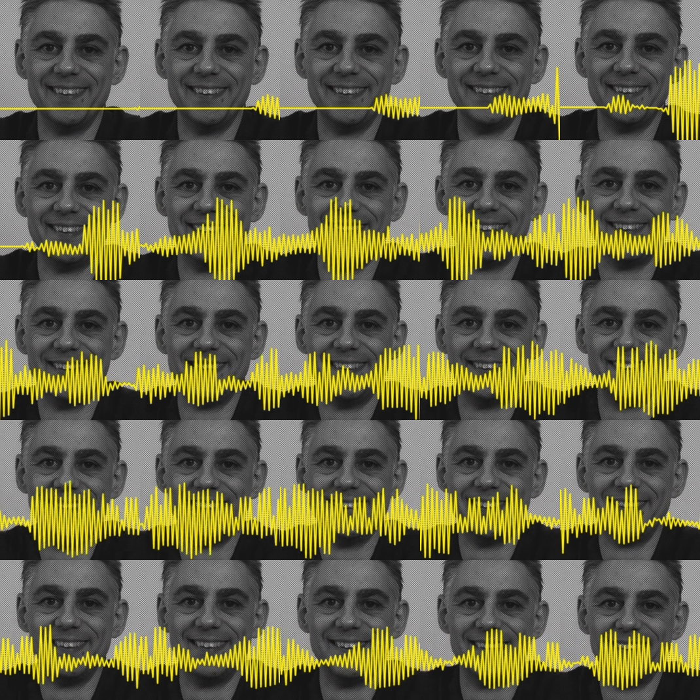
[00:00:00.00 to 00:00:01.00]
this is the
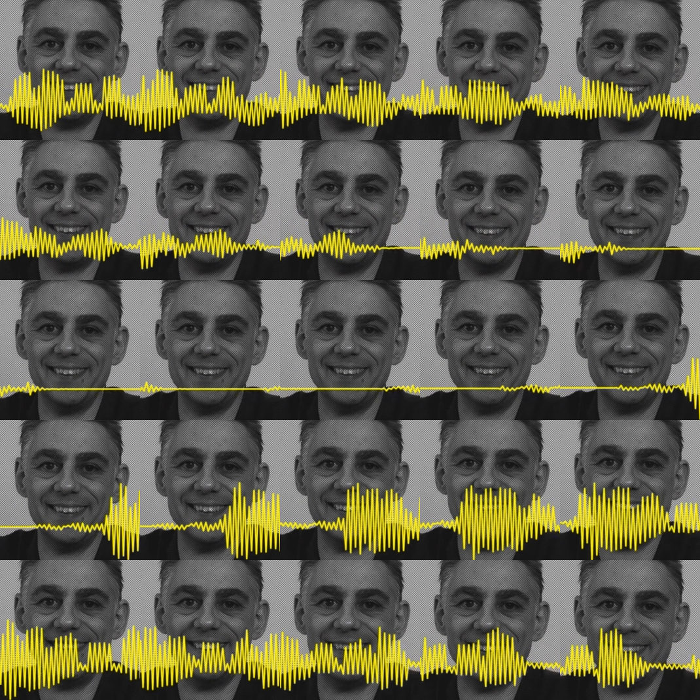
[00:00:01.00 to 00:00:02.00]
image we need.
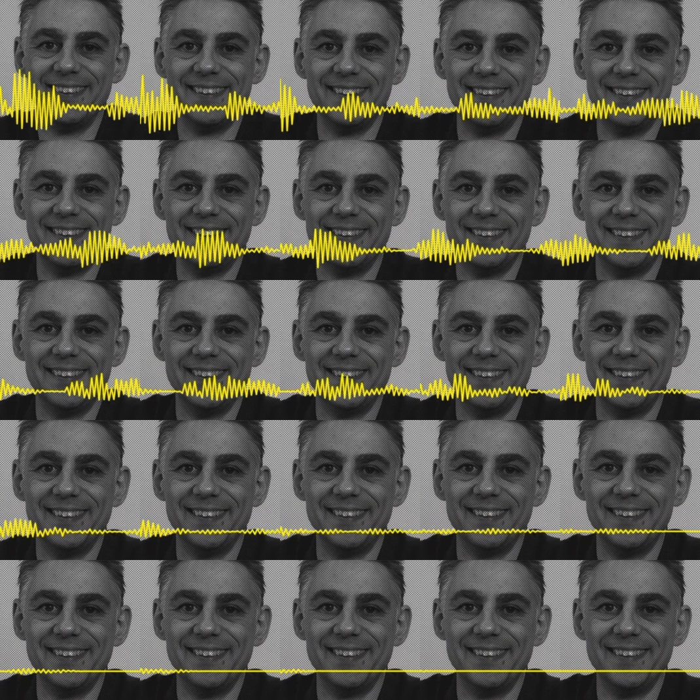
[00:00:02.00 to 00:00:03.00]
Go and make it look
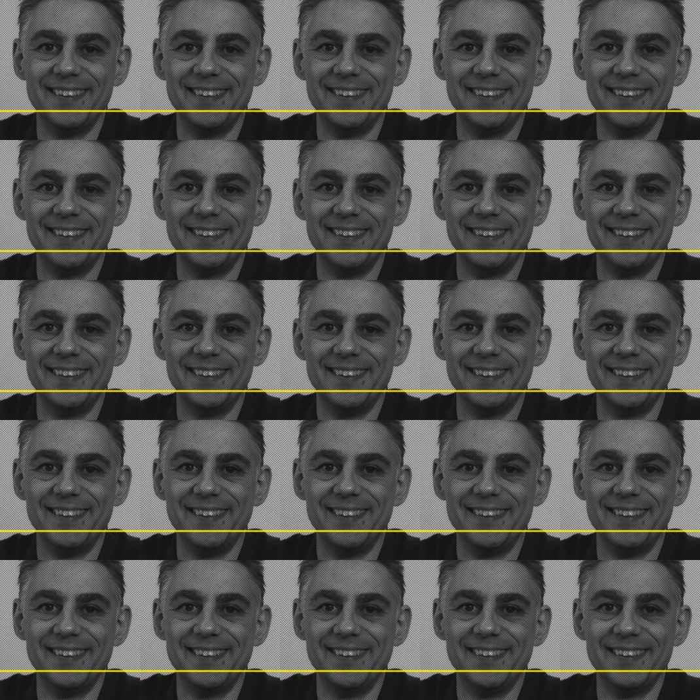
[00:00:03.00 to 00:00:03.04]
nice.